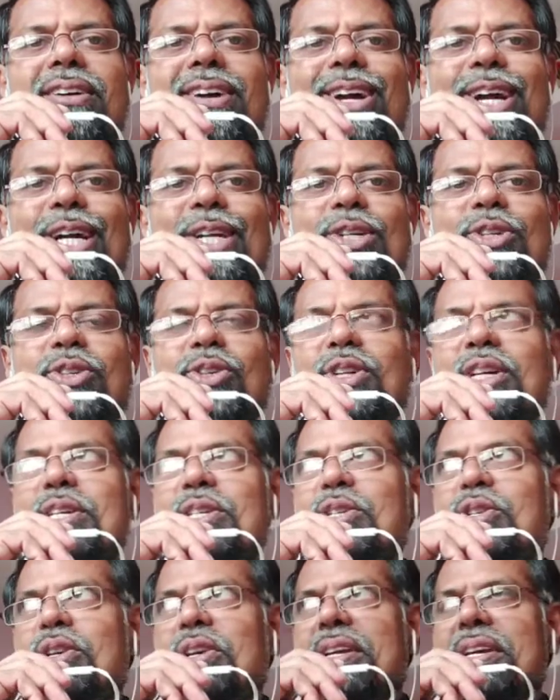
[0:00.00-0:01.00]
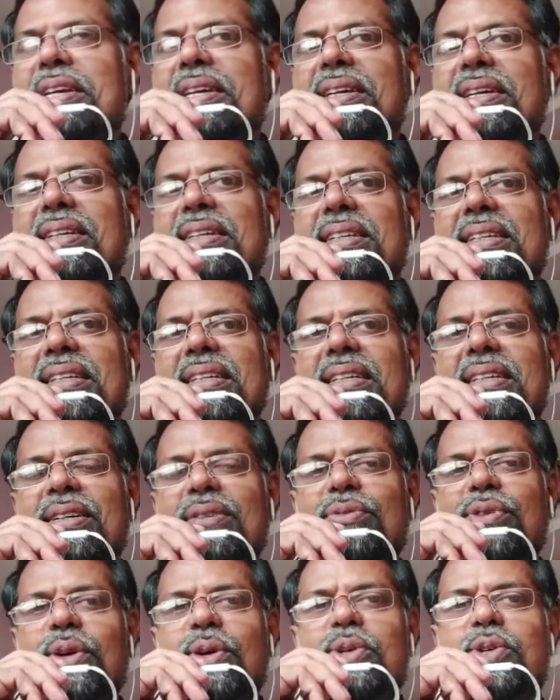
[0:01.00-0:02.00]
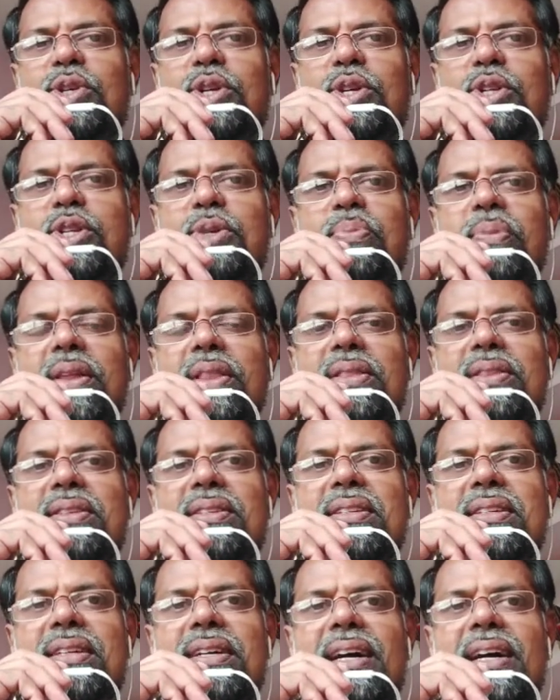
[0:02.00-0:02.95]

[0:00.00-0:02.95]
continuously for 6 months,